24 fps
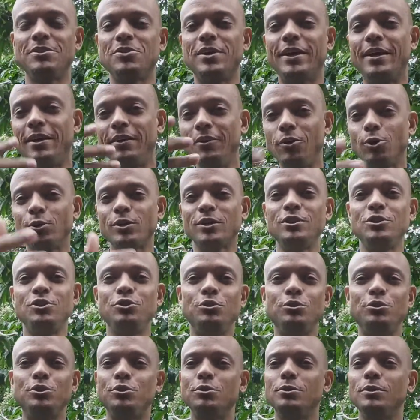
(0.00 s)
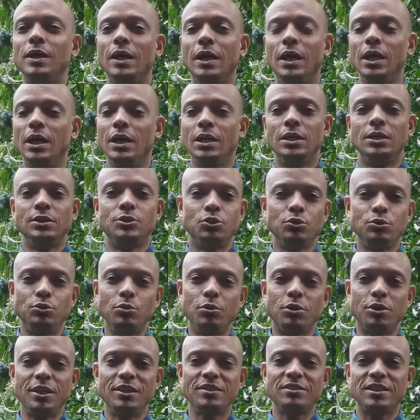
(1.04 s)
So I encourage you to
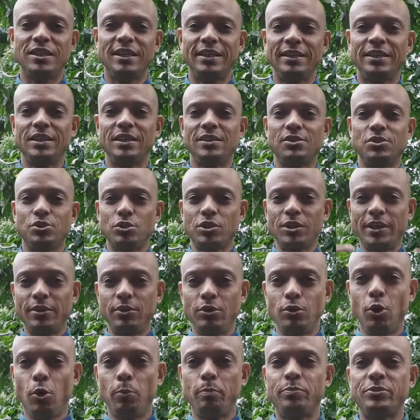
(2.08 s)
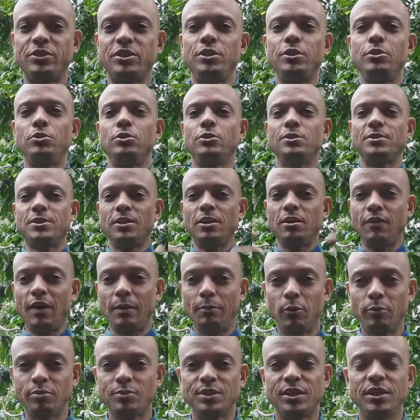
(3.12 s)
do things like this so that you upskill yourself. I'm
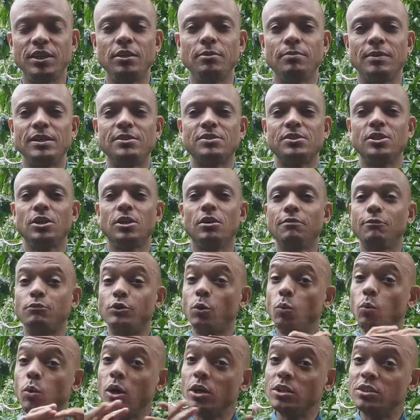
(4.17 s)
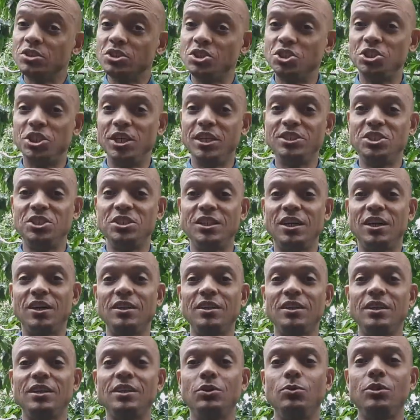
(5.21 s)
upskilling myself. The world is changing
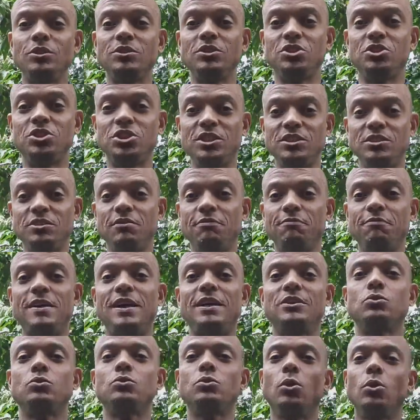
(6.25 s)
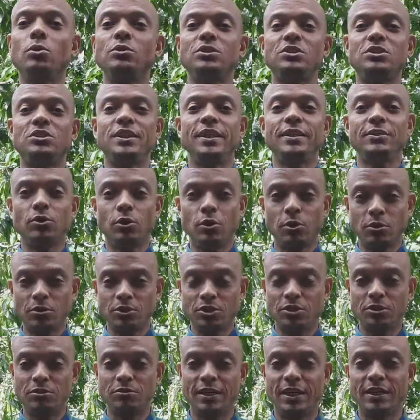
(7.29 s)
out there. The world is changing fast with all this
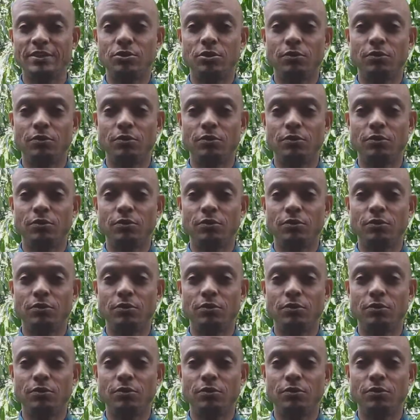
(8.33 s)
technology, right?